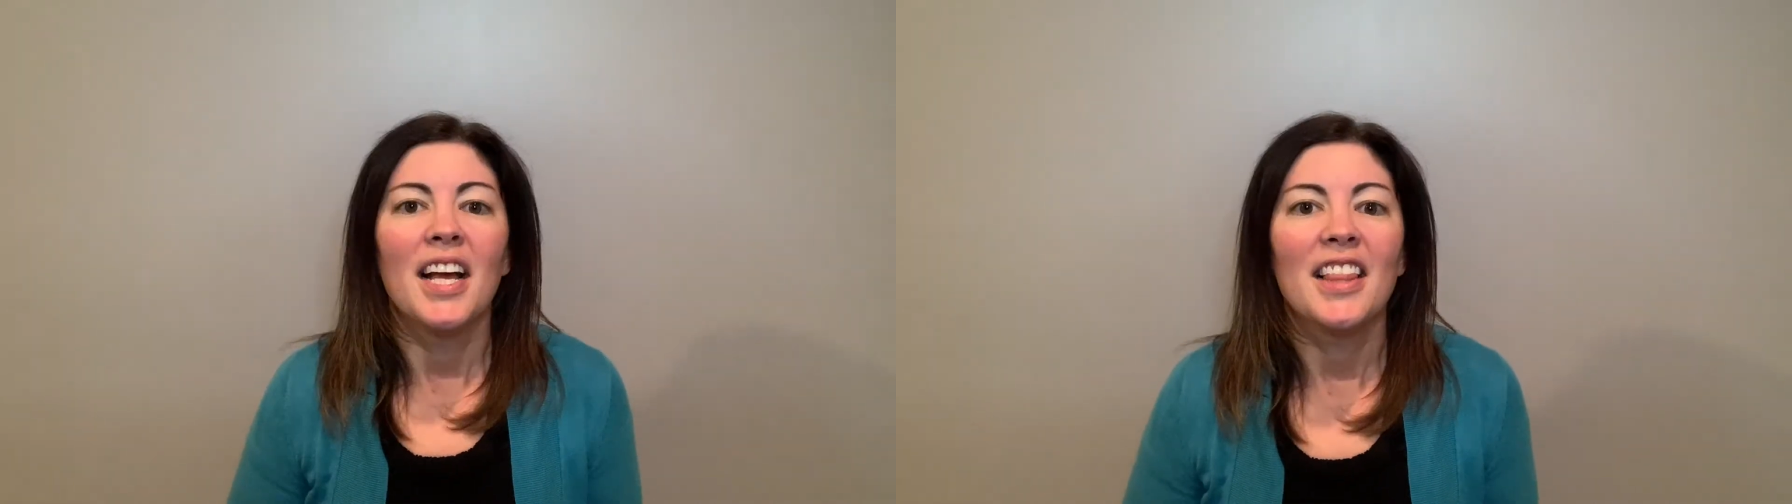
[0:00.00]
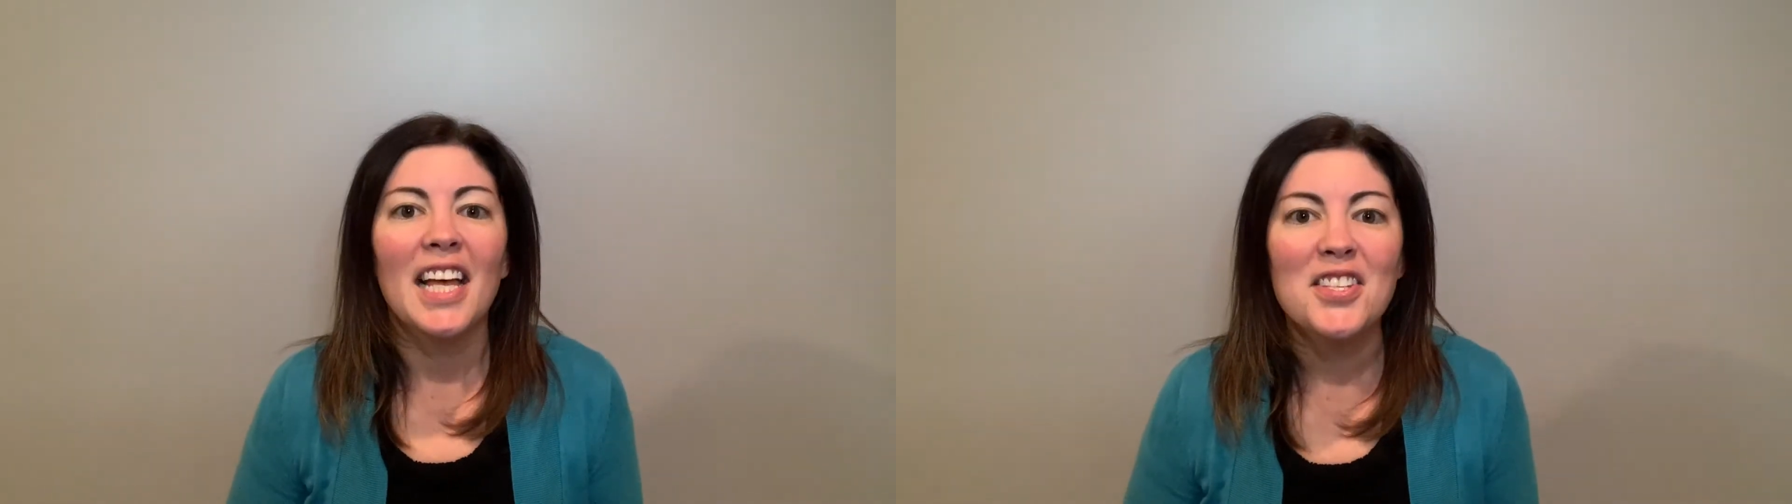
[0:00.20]

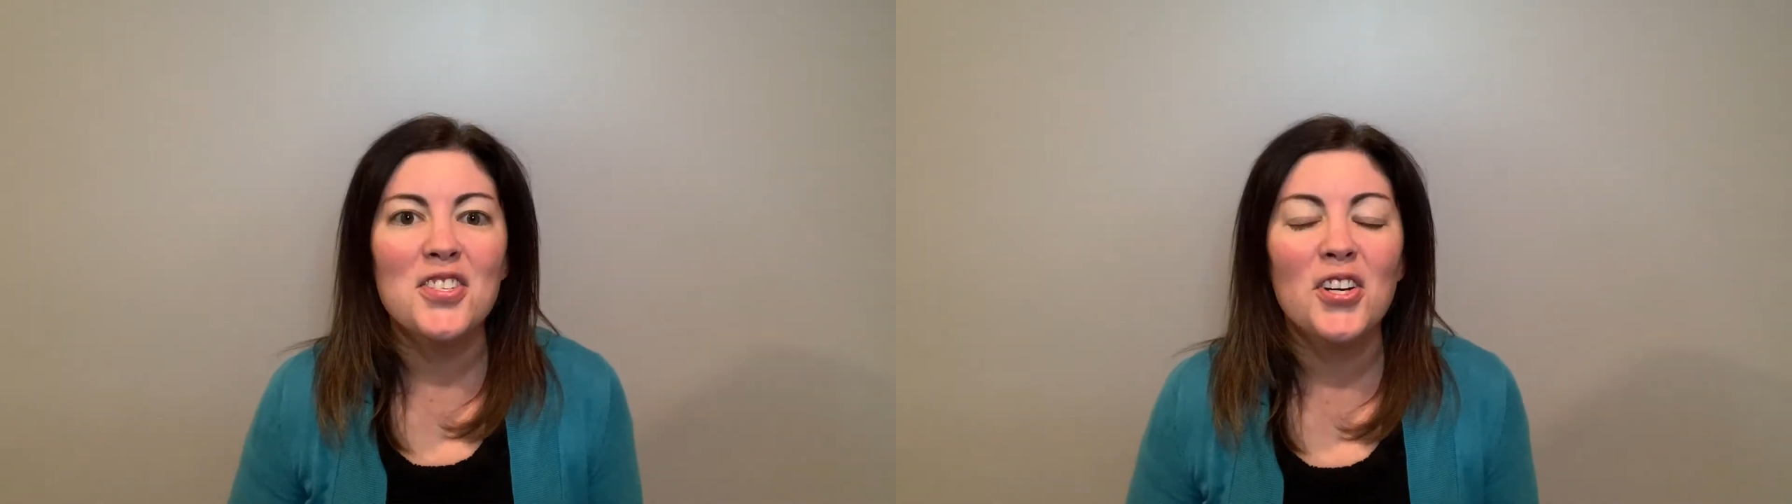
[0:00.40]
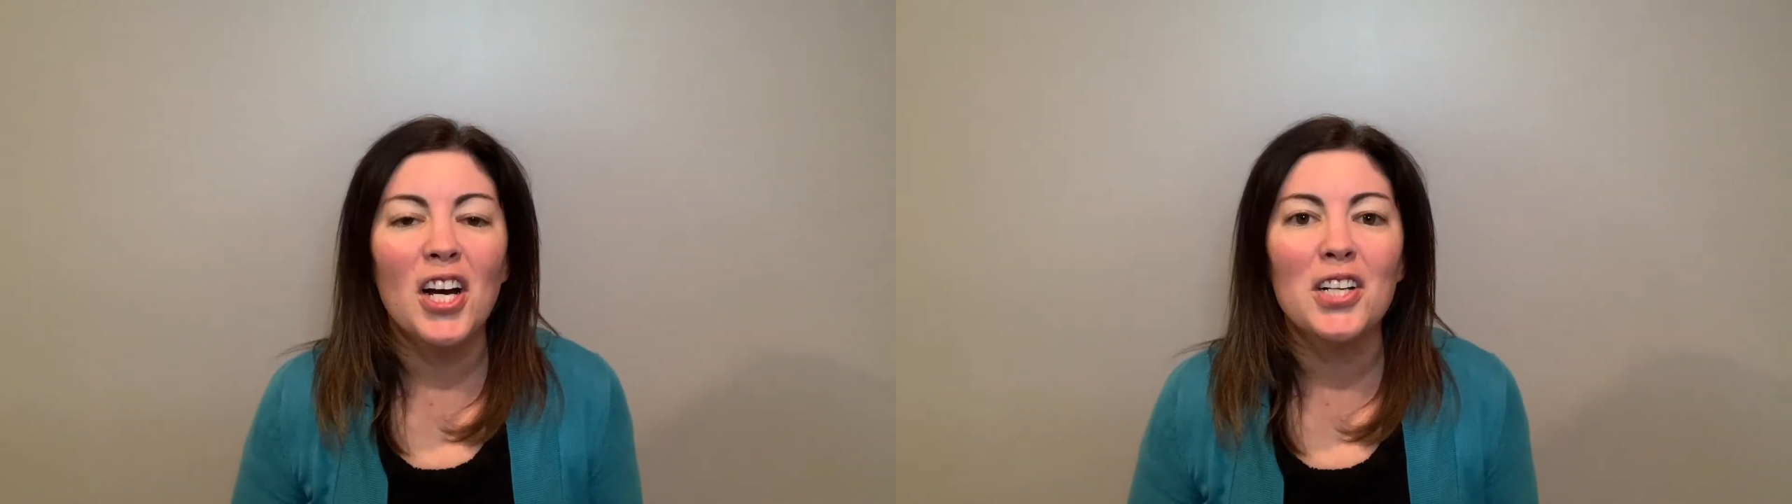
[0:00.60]
Let's
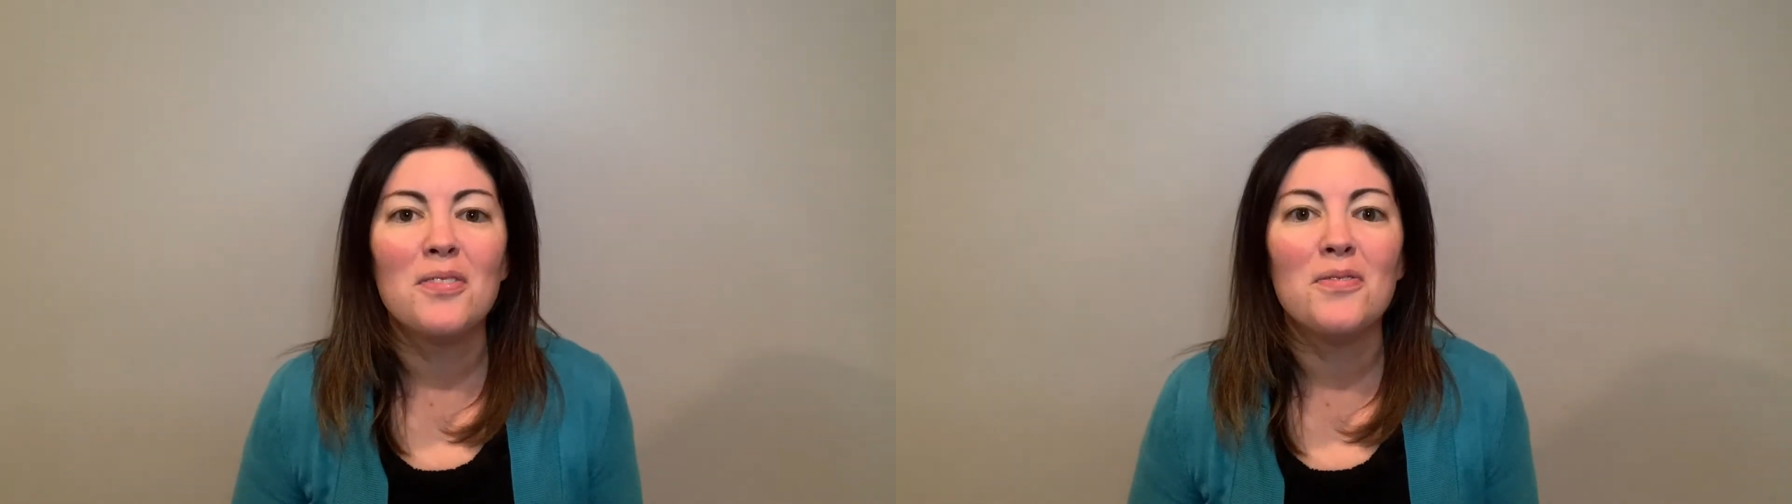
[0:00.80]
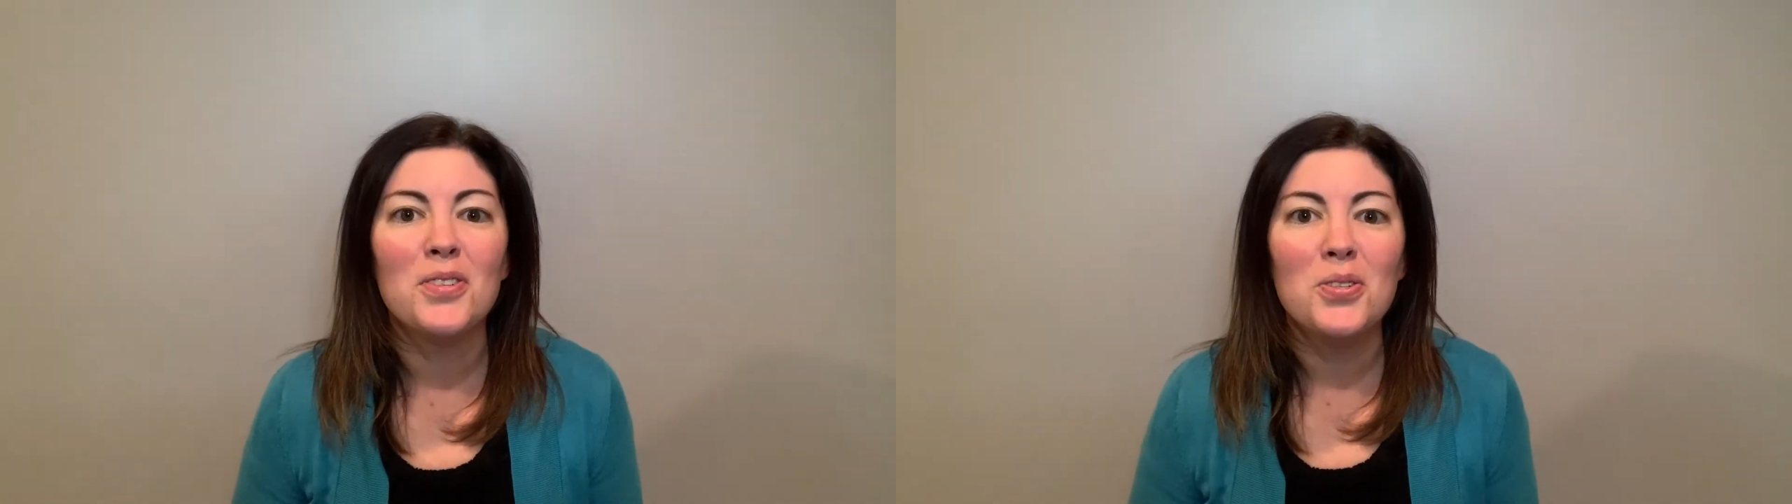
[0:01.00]
talk
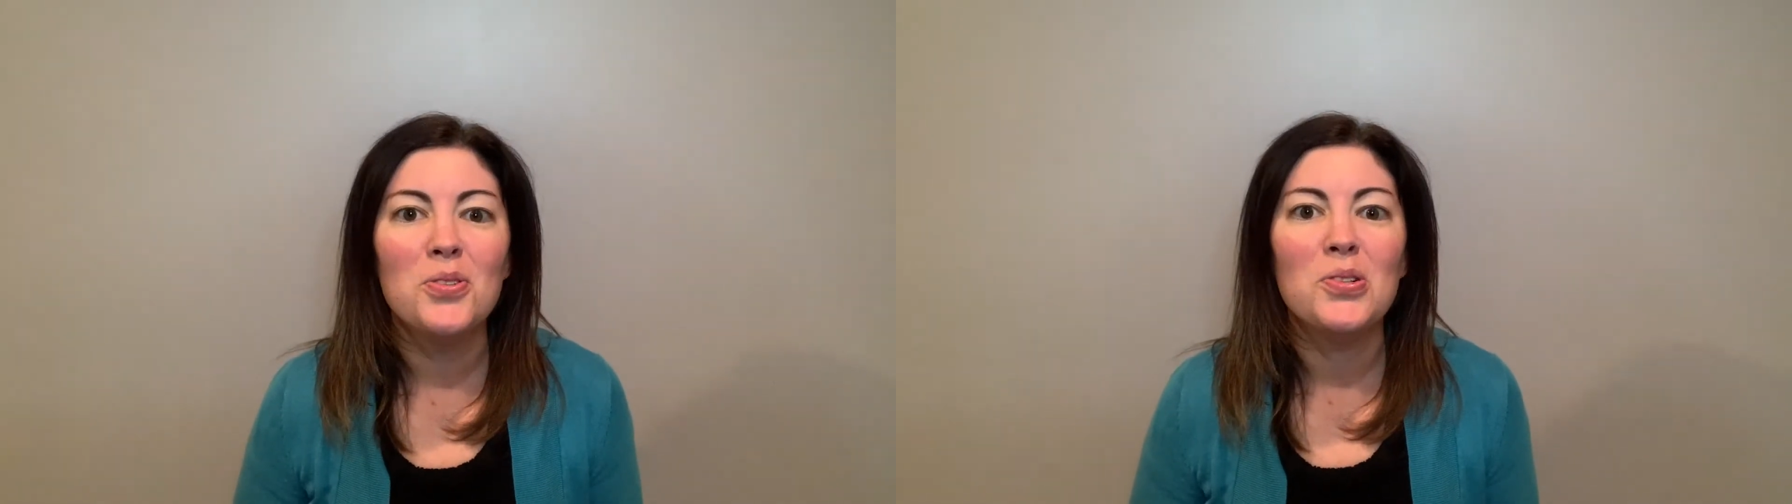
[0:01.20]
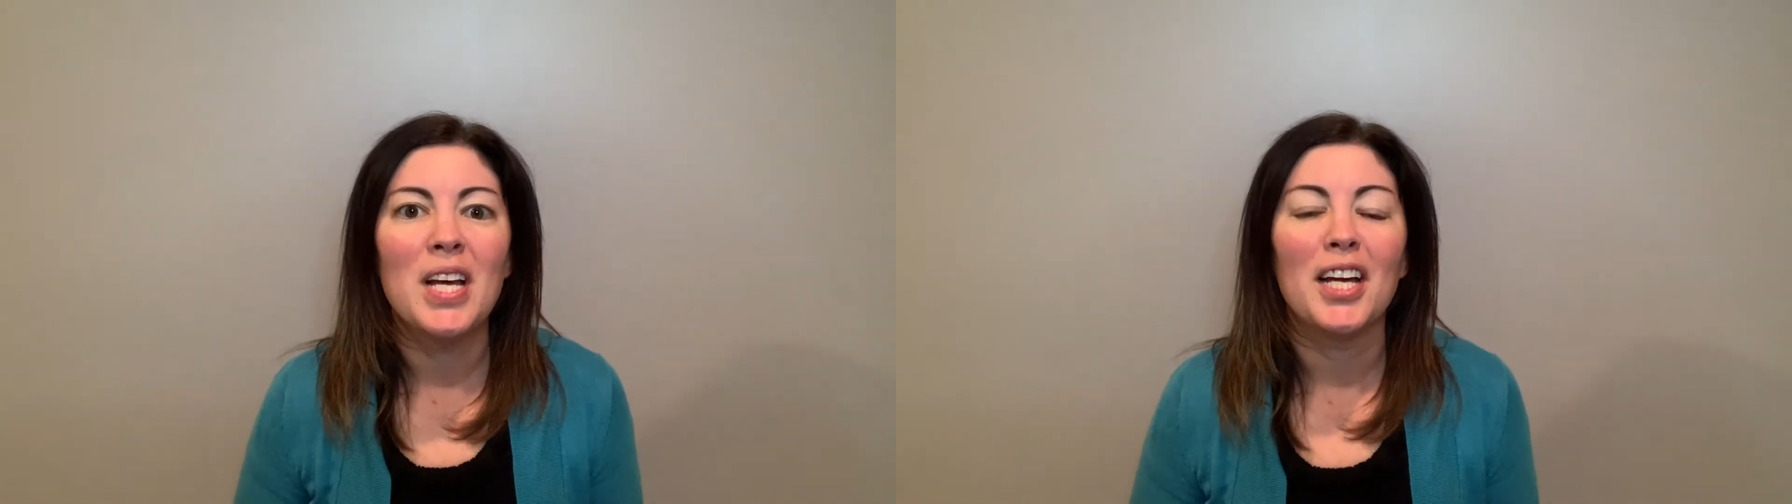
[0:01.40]

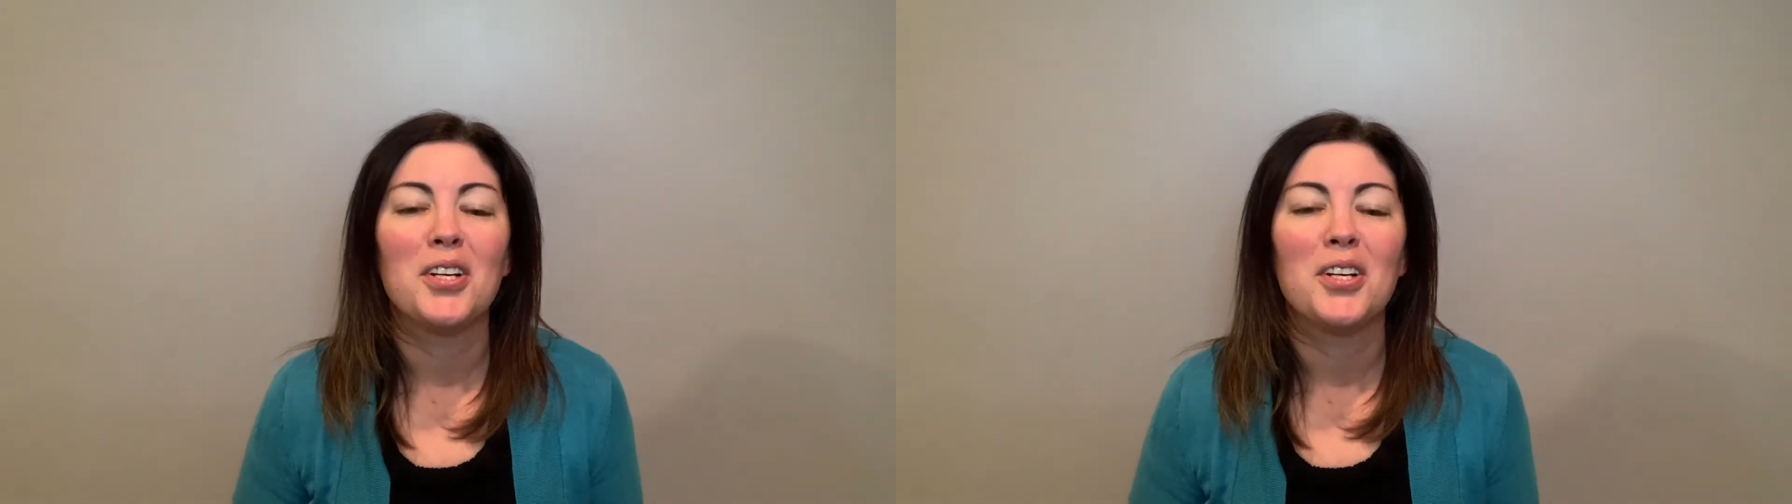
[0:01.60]
food at